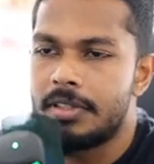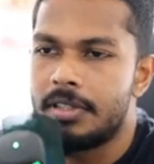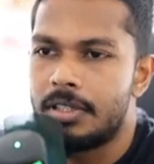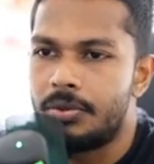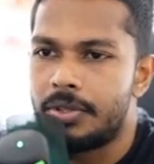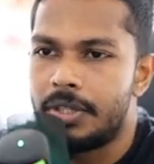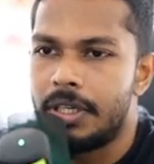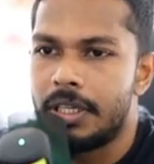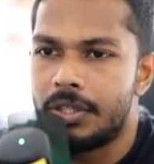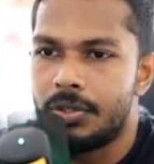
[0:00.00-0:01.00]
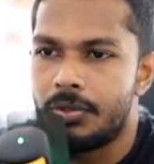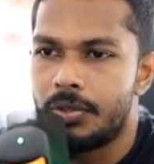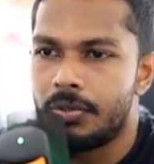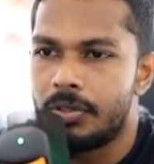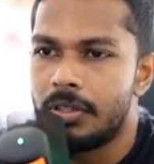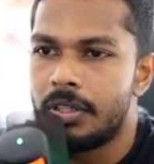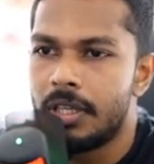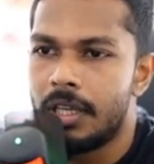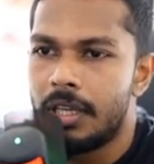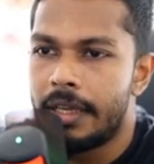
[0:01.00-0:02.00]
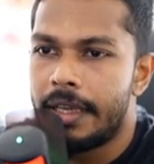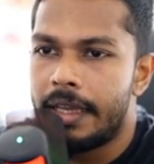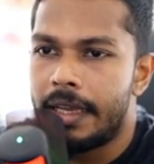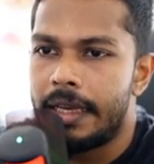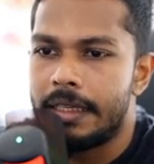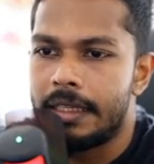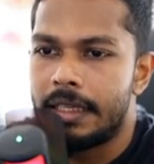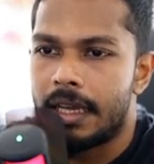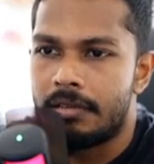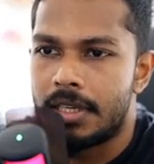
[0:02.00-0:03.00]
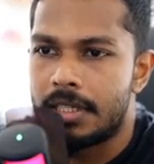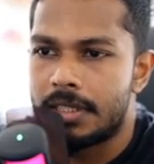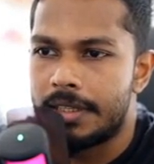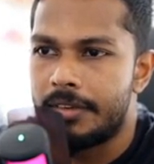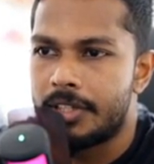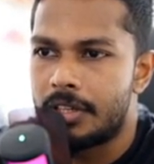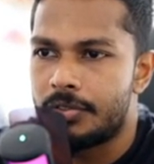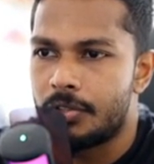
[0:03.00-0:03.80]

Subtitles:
This is not related to any language server stuff.